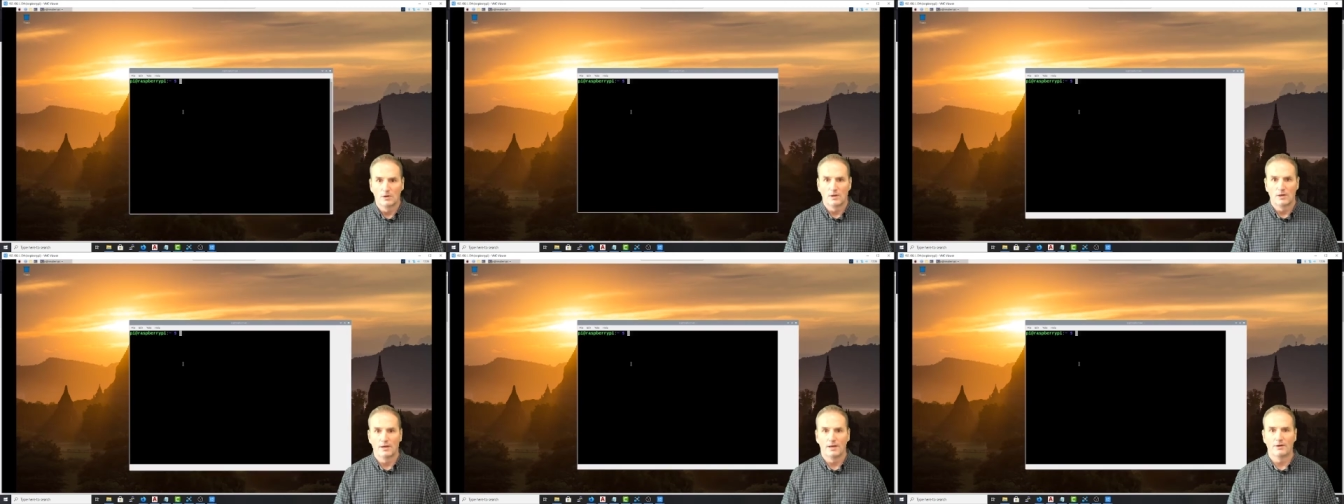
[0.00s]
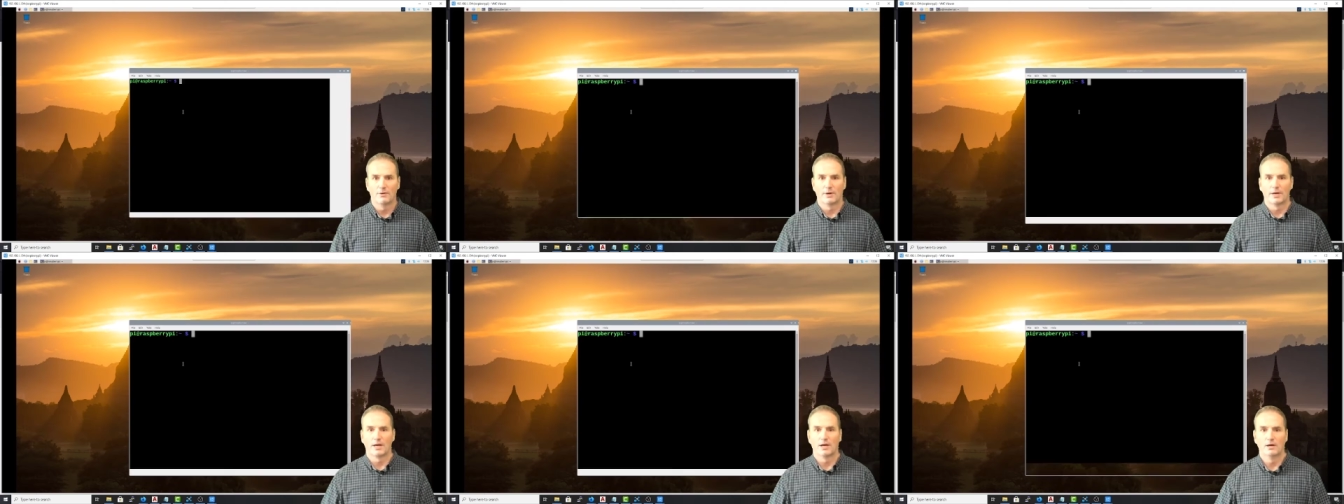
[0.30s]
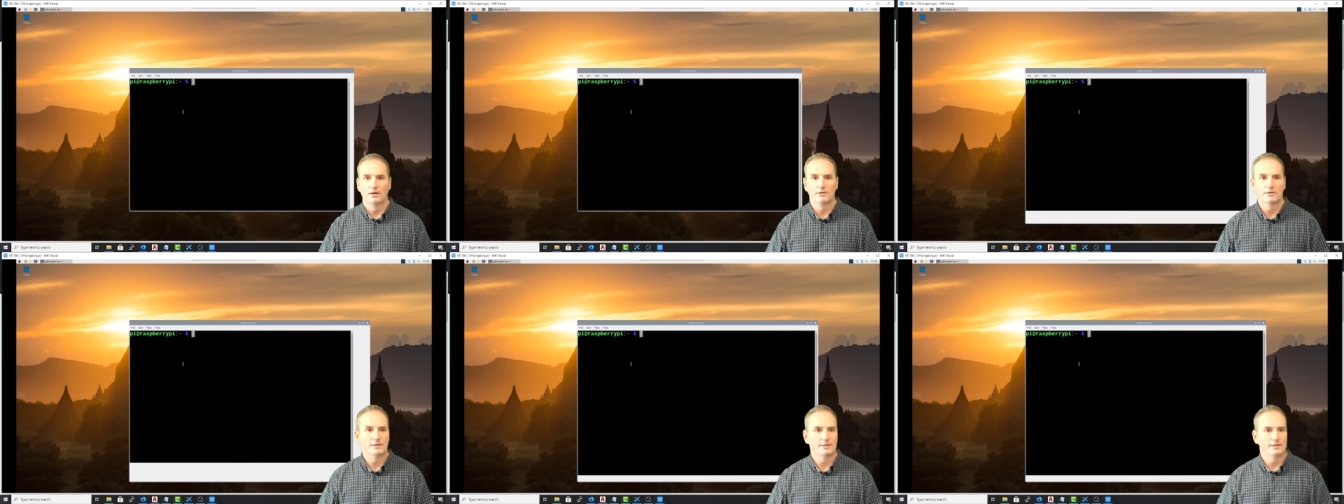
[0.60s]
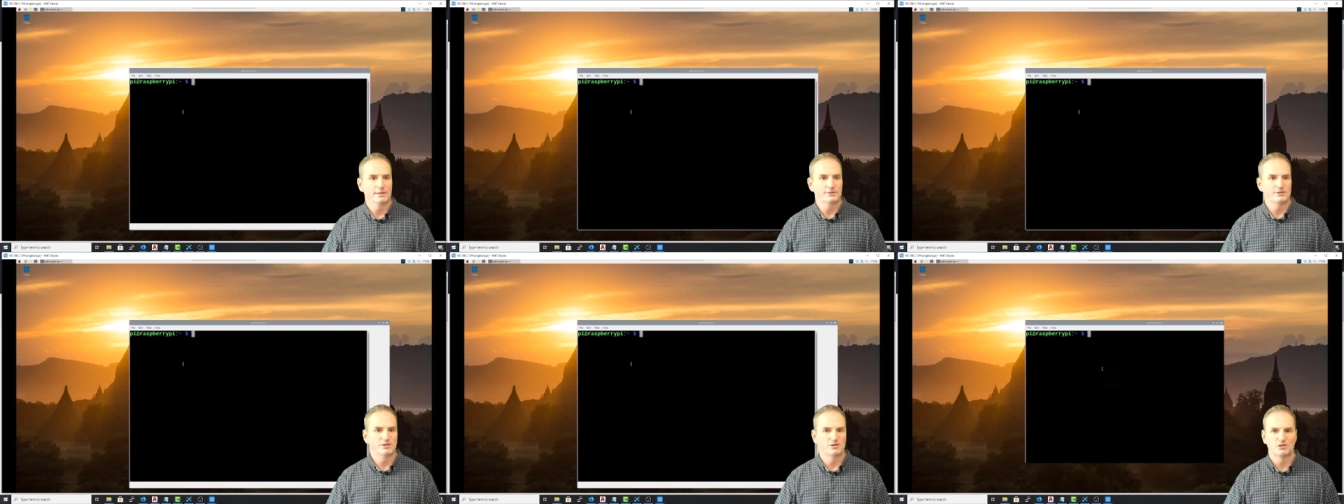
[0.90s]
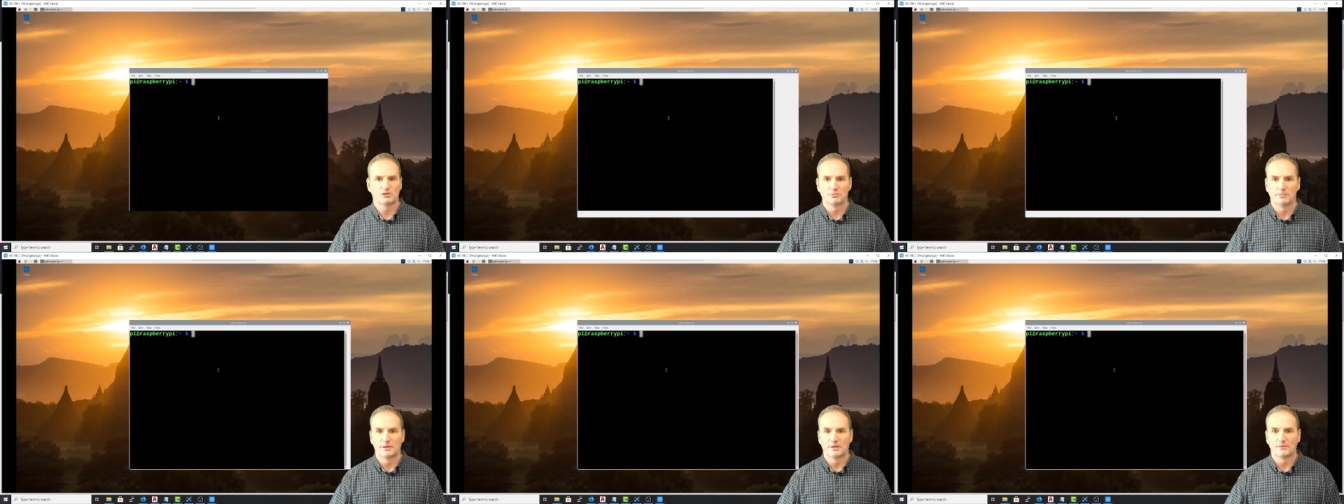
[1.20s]
There we go. You
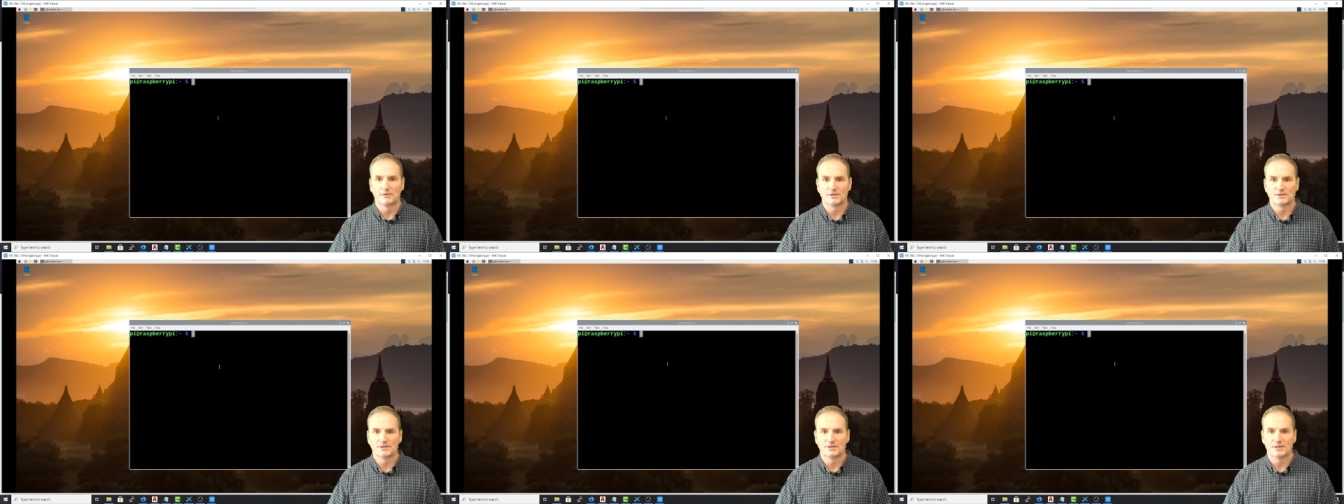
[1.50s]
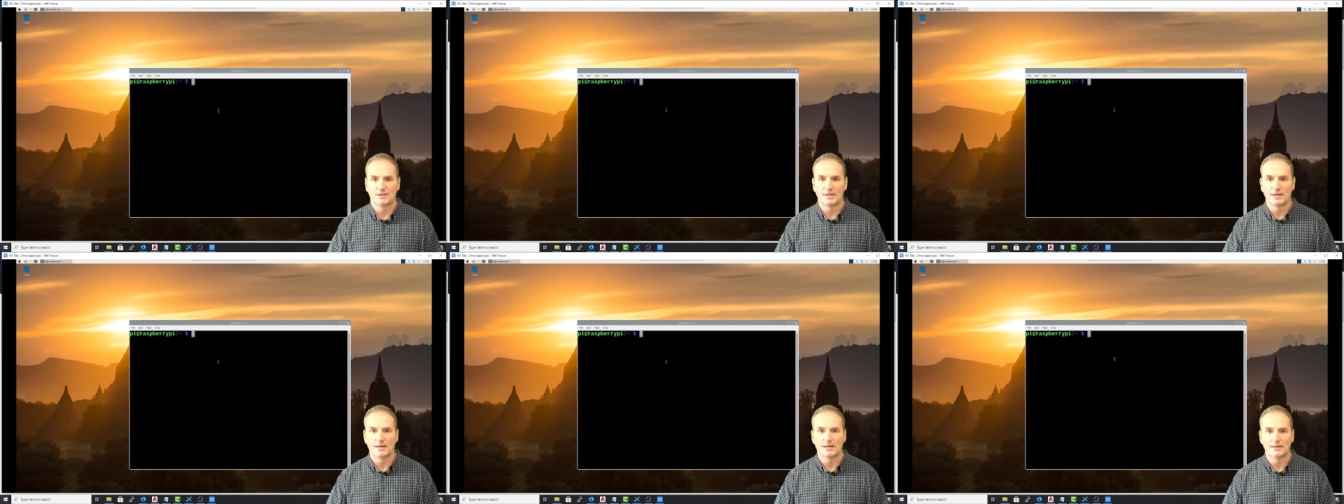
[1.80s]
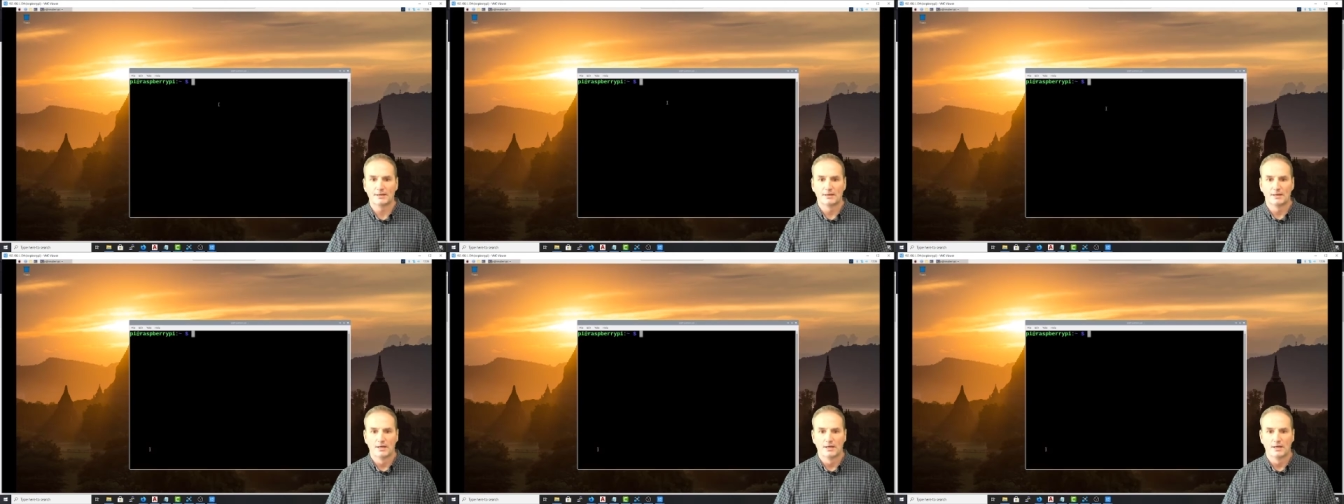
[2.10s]
should be able to see that.